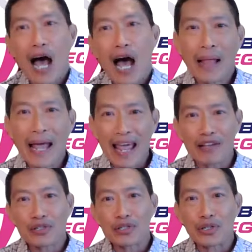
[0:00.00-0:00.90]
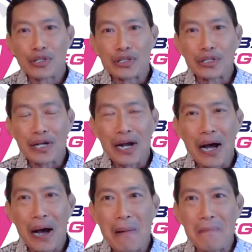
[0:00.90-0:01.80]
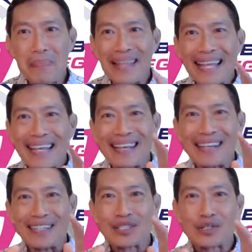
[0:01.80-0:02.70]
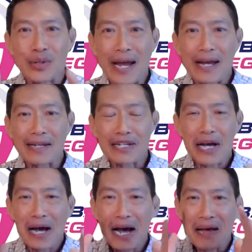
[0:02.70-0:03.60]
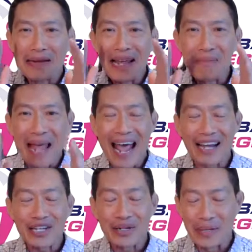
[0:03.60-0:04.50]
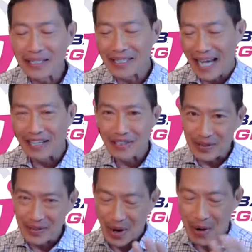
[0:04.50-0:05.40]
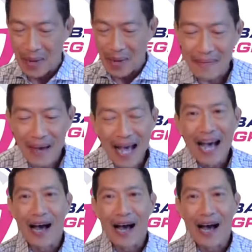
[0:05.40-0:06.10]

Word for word: I'll answer um, straight and, and accurate, as you know me.